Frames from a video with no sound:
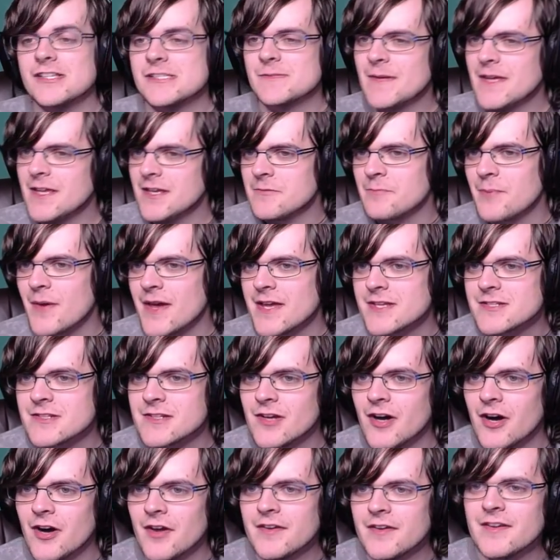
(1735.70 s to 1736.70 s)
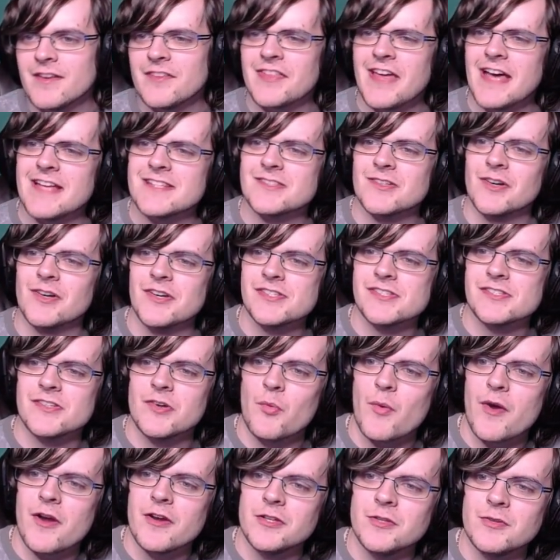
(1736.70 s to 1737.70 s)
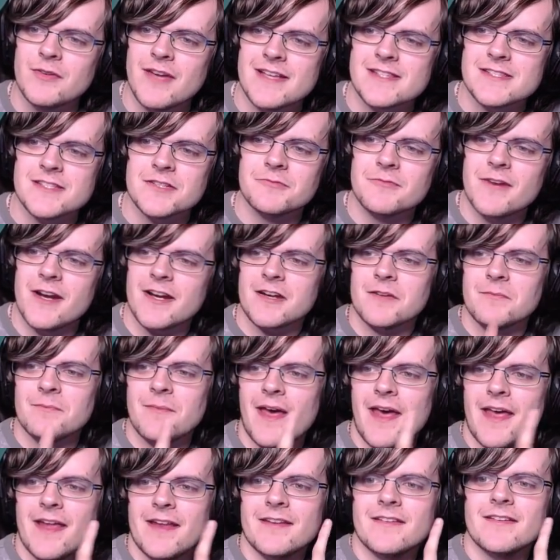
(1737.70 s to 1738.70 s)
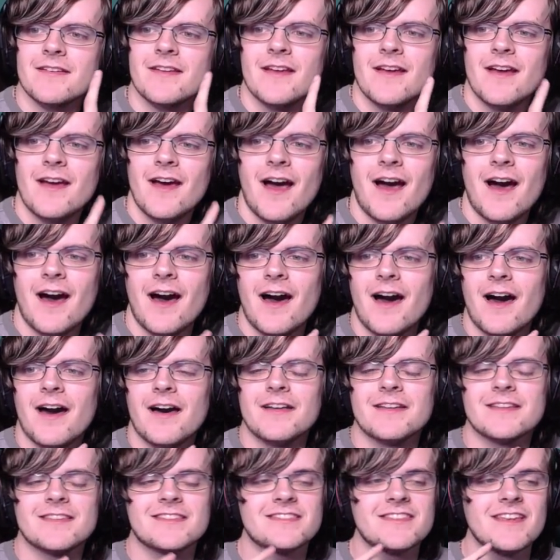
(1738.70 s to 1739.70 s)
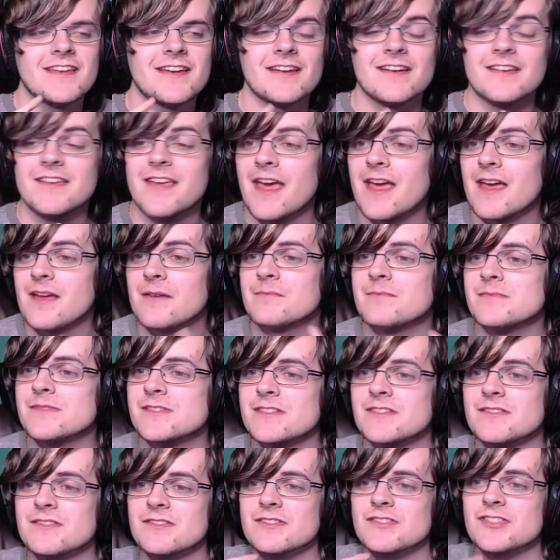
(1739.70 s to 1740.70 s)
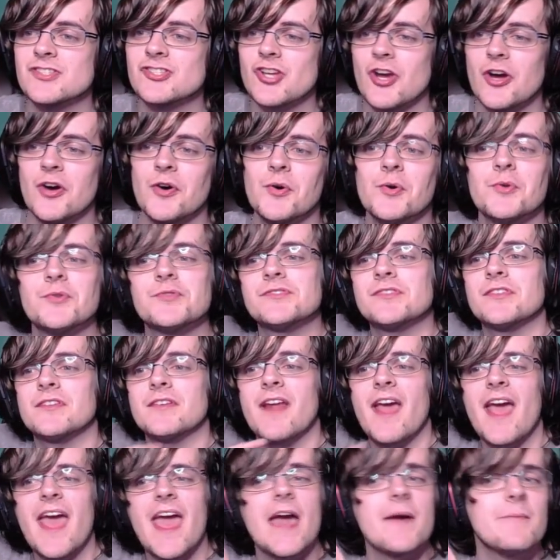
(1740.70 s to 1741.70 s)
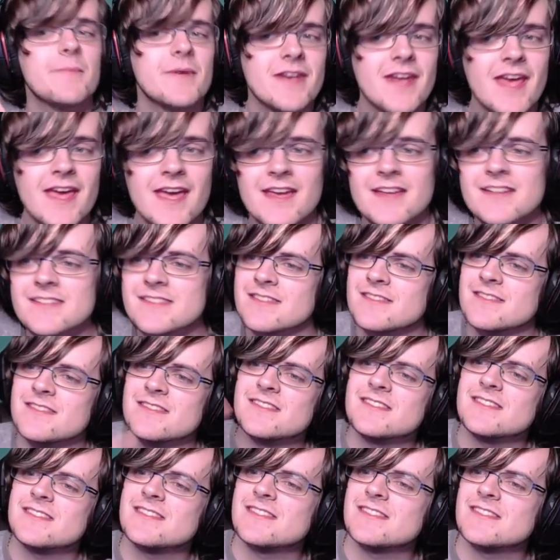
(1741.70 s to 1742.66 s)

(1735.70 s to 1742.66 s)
speaking of Patreon, that's also where you get to recommend, games and shows and animes and